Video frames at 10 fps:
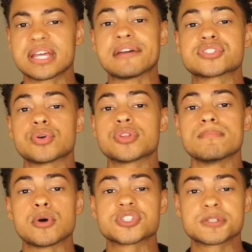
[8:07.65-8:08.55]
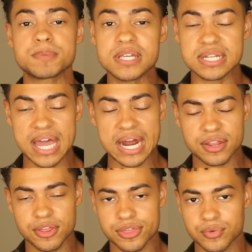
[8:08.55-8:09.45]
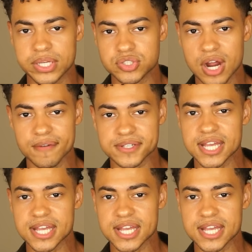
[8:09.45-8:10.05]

They have shown the most speed out of the three drivers.